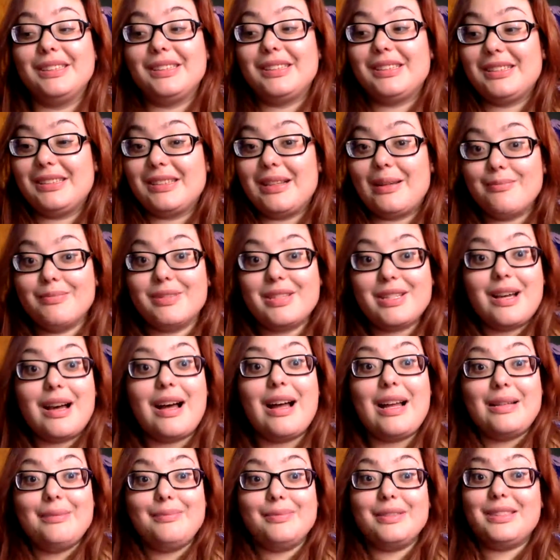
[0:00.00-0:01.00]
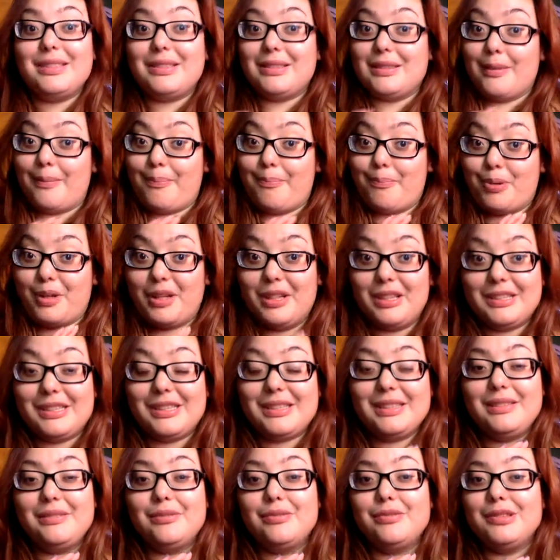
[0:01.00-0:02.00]
Sometimes the
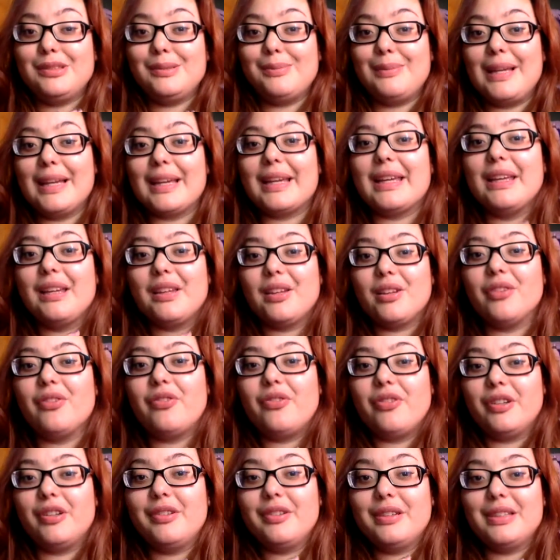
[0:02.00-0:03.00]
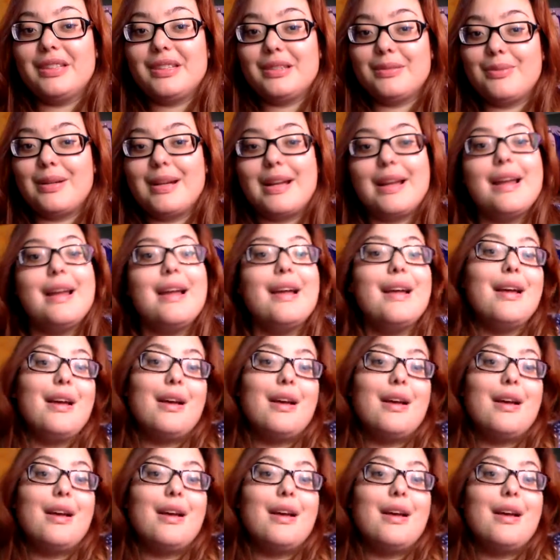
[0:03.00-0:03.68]
person who's making you feel this way,